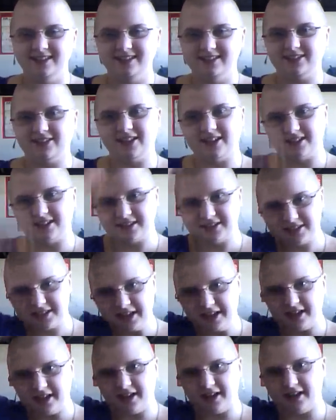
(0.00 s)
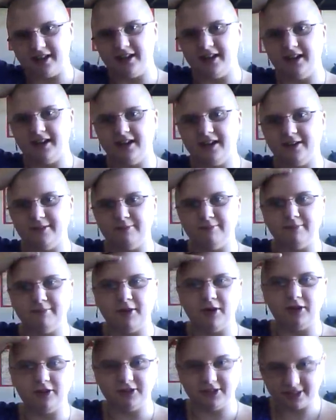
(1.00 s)
So, yes, I'm
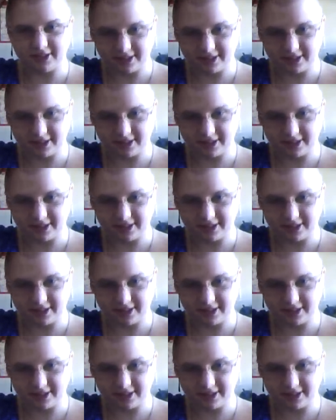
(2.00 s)
bald.